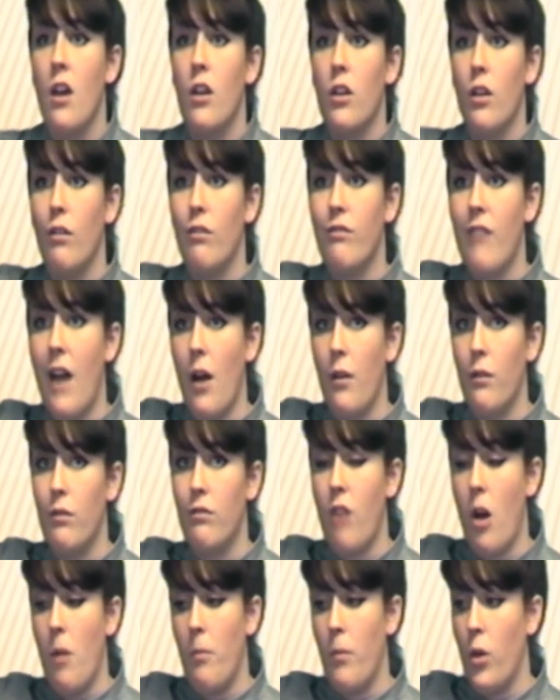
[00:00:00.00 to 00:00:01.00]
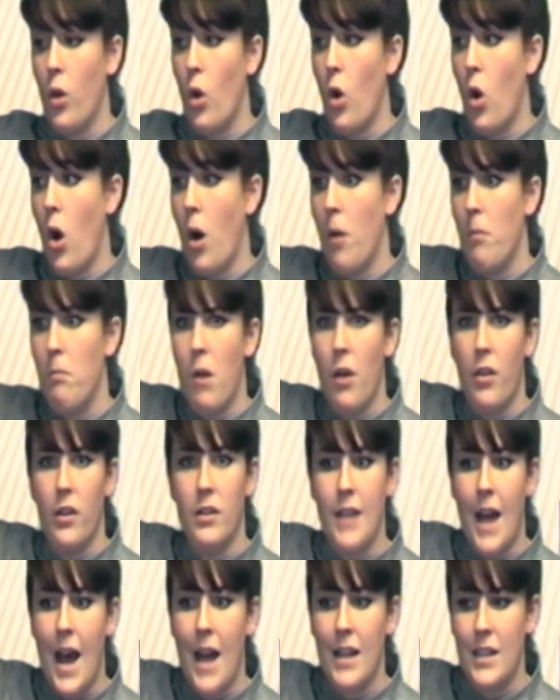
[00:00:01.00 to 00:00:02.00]
you found from your
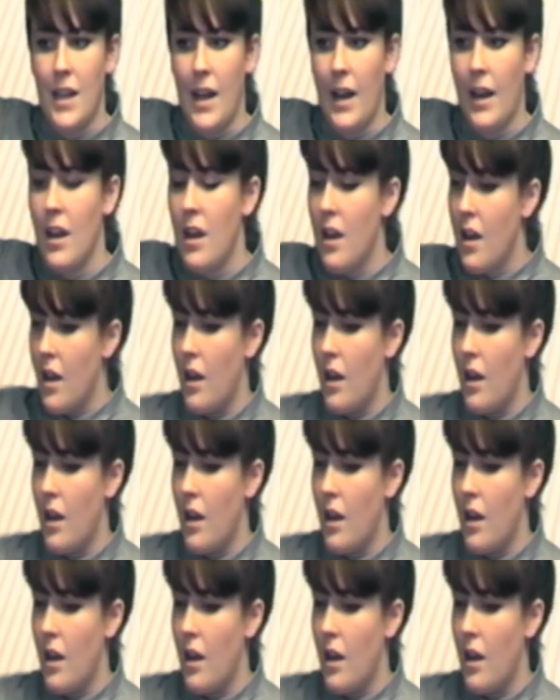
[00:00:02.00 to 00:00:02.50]
mother's attic.